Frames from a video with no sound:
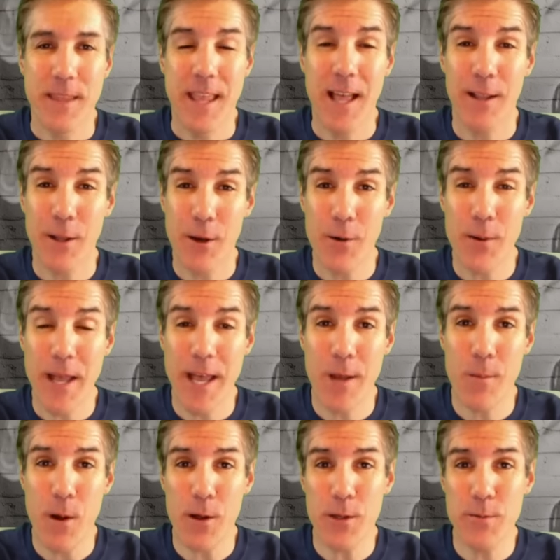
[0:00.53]
Hello
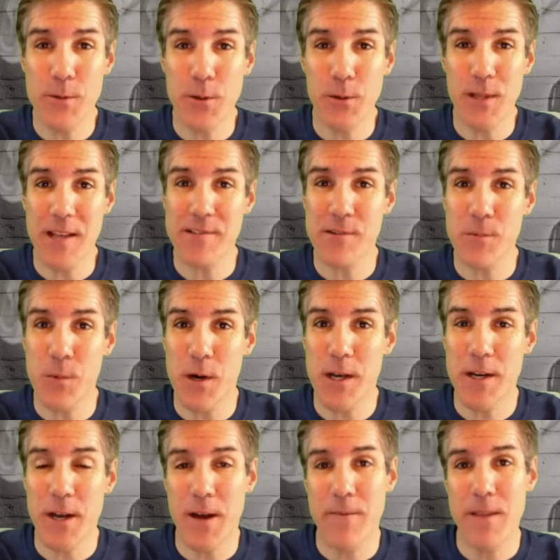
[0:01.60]
and welcome to lesson
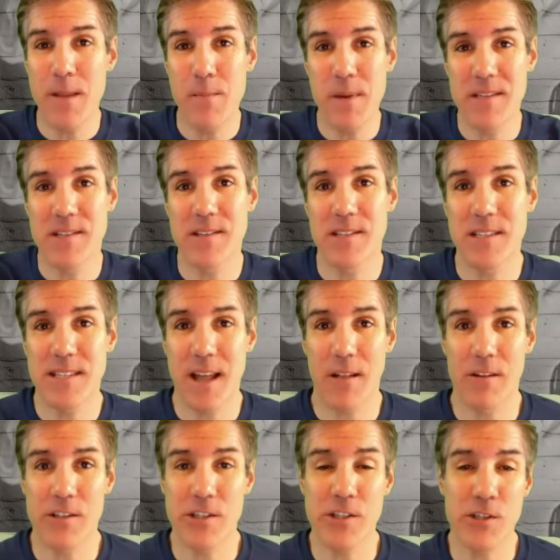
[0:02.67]
1 of the Business
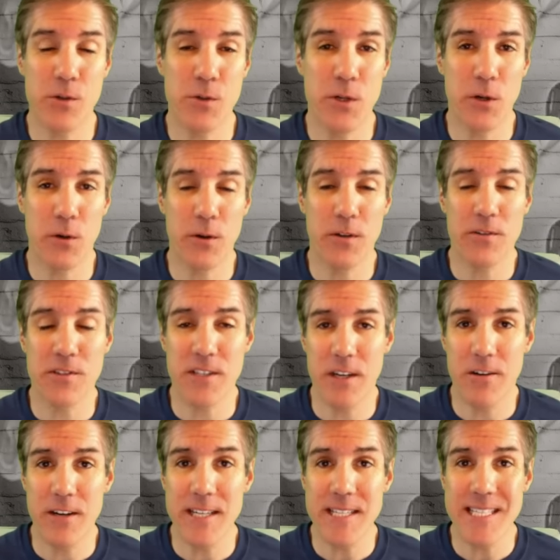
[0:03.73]
Intelligence tutorial
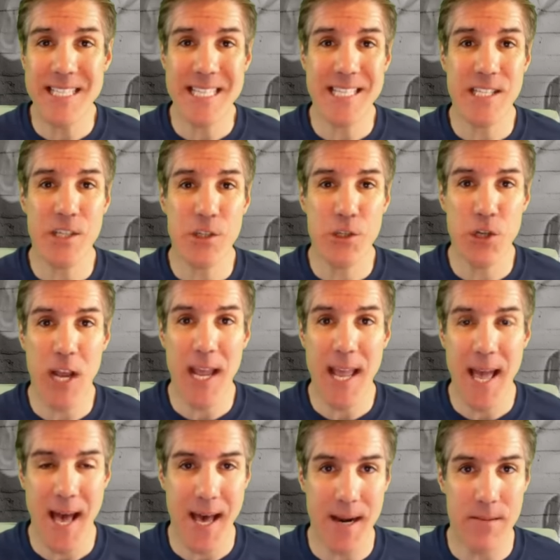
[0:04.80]
series. This is Jay
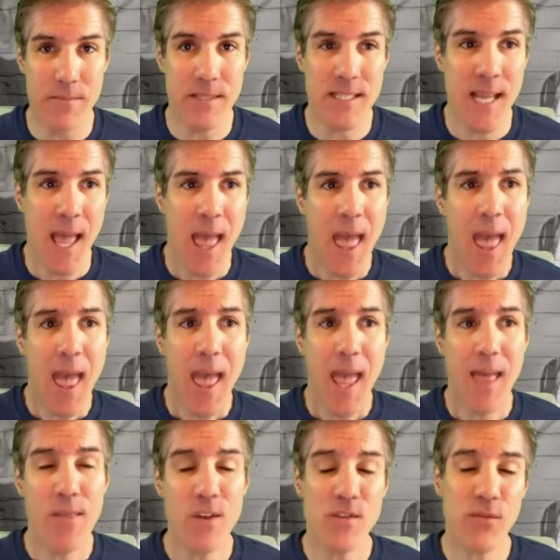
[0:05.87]
Adams.
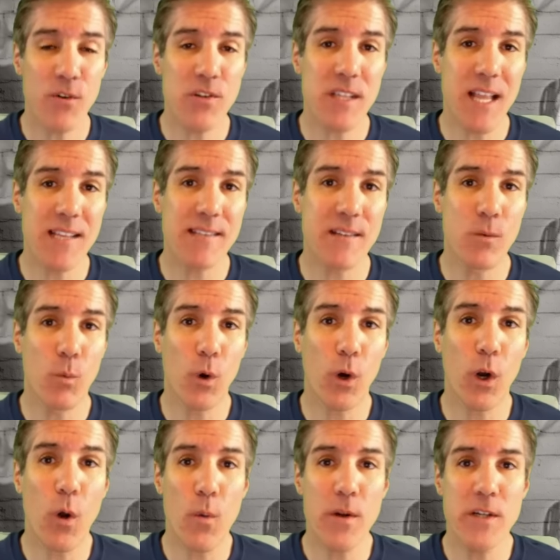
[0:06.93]
In this first lesson,
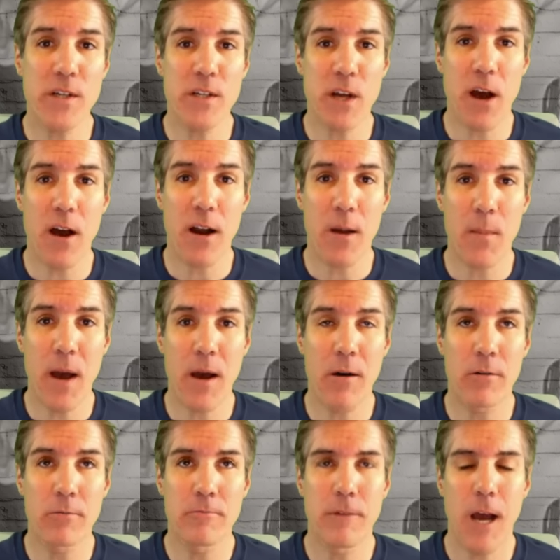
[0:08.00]
we're going to talk
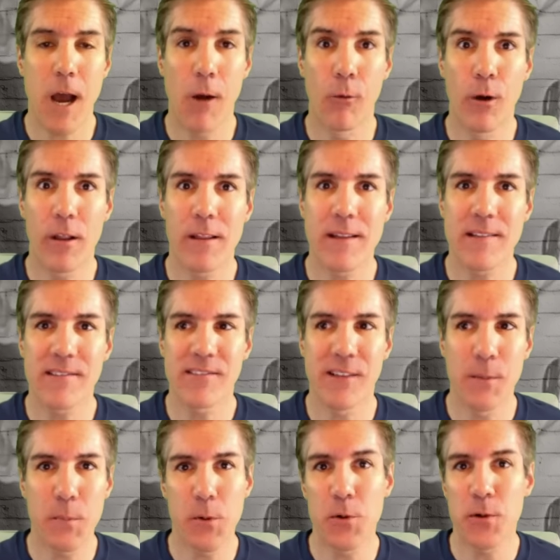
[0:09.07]
about a really
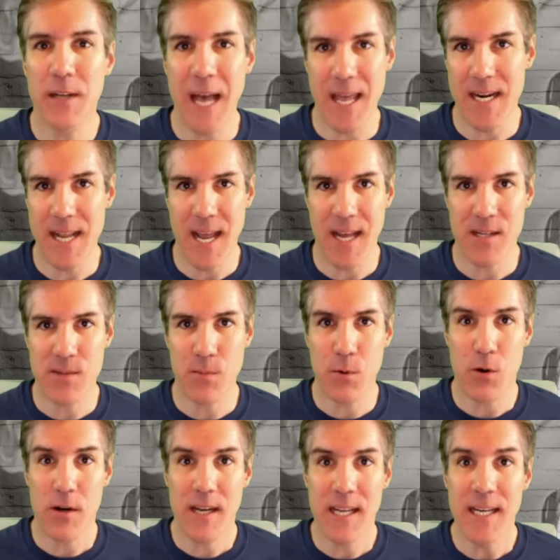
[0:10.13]
simple kind of
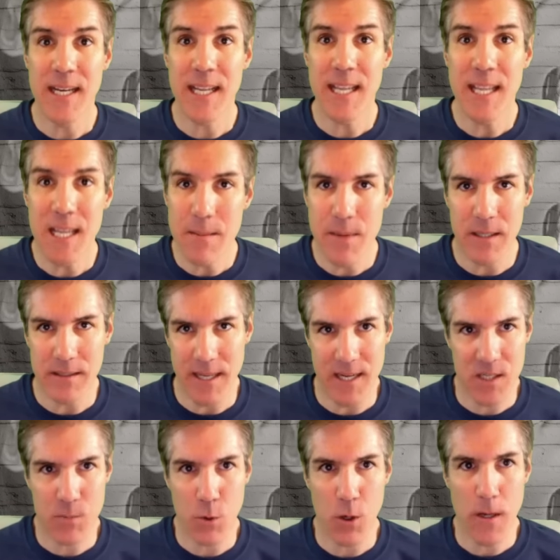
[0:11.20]
dashboard, an email
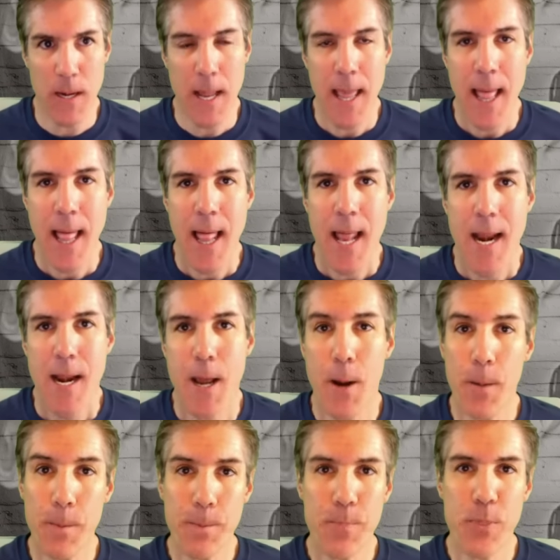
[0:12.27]
dashboard.
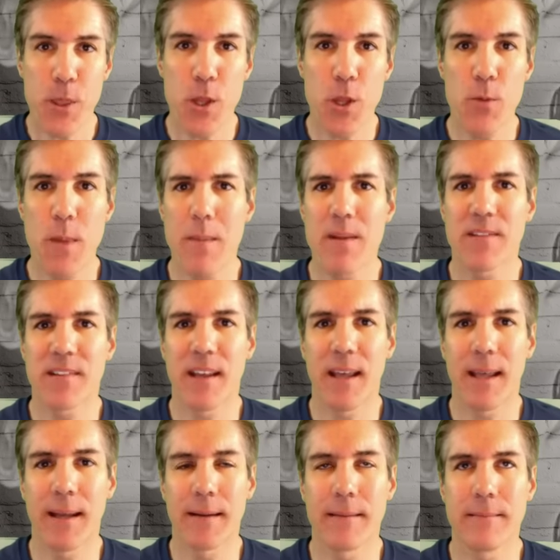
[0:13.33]
Now, you may be
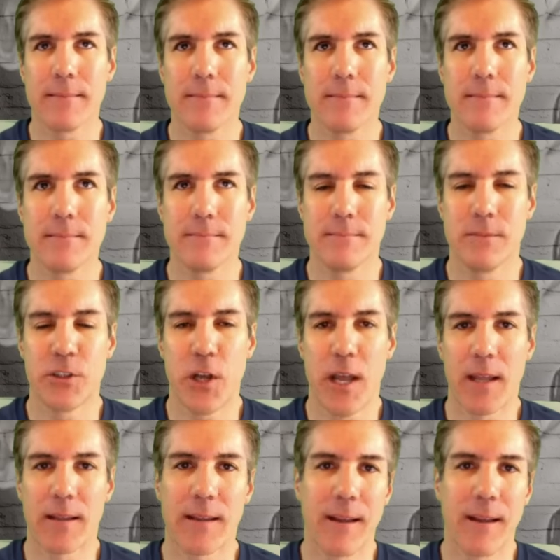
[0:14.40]
saying, Jay,